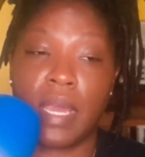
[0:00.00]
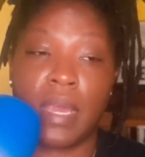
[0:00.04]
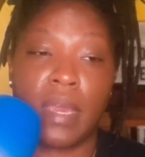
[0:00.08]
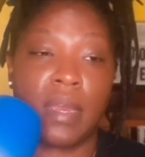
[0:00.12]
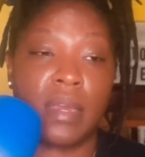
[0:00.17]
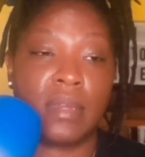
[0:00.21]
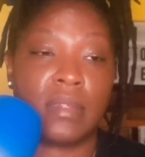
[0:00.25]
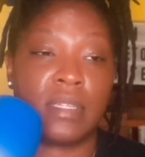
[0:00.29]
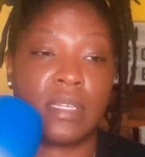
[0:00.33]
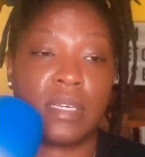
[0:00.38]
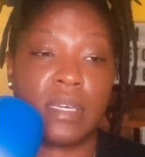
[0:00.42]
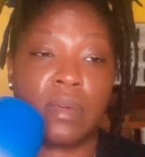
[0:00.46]

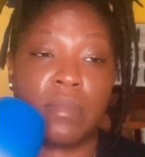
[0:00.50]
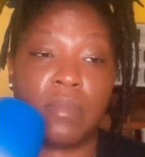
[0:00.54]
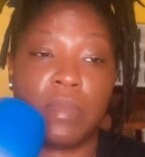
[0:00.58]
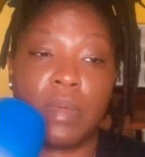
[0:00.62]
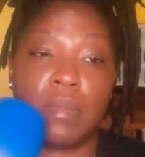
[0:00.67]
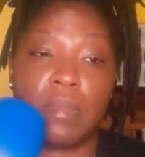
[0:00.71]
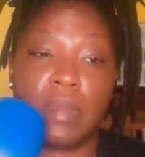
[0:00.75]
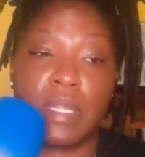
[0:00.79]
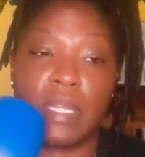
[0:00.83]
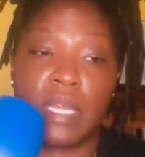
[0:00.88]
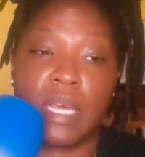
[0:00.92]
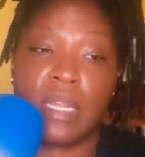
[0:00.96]
and the
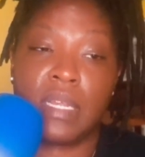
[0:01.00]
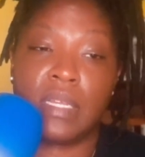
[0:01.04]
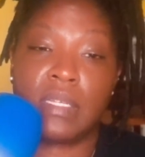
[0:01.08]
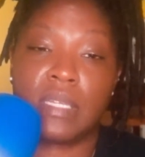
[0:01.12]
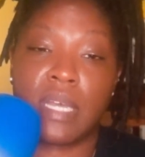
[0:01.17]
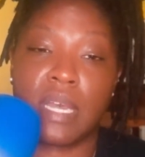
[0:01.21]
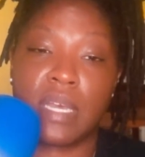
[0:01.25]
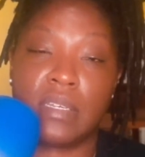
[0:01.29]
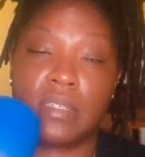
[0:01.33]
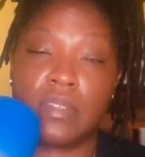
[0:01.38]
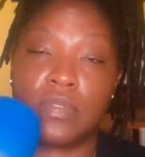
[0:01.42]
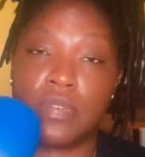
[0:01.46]
commitment that it
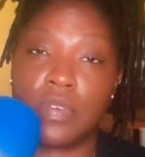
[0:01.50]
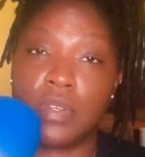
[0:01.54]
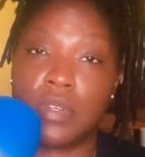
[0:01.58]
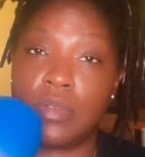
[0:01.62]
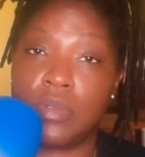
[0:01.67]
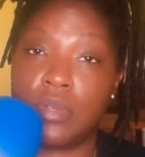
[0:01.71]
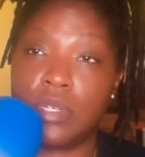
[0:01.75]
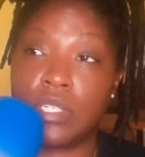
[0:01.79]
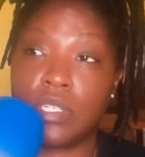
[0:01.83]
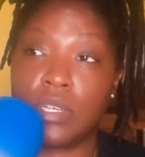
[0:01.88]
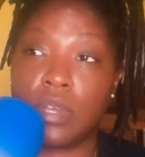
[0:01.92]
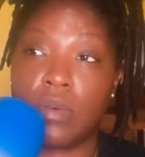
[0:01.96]
takes for
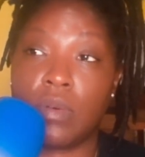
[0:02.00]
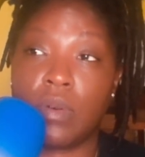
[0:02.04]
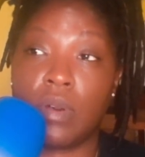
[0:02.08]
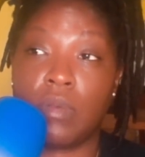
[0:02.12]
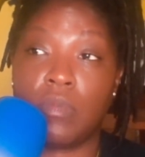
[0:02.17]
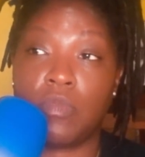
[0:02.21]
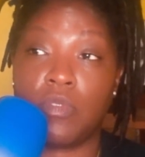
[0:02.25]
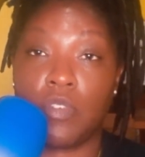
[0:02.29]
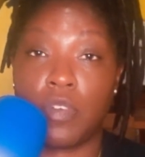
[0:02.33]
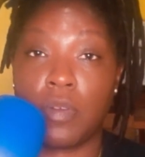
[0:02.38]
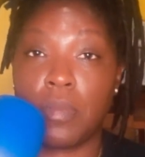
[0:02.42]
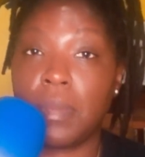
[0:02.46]
you to show
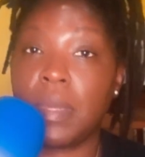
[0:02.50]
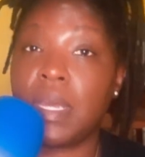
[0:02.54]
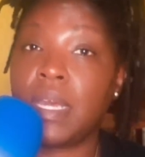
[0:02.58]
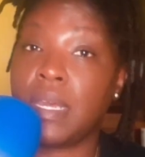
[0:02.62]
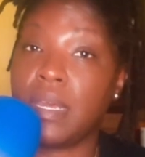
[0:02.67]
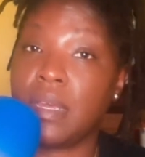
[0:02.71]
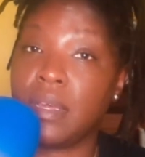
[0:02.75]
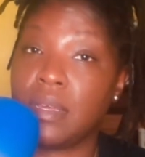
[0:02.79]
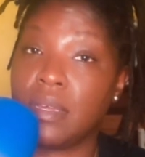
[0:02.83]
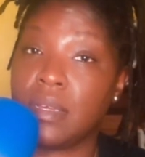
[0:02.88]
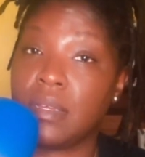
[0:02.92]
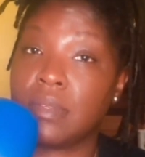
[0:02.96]
up for
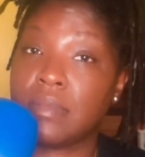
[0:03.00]
me.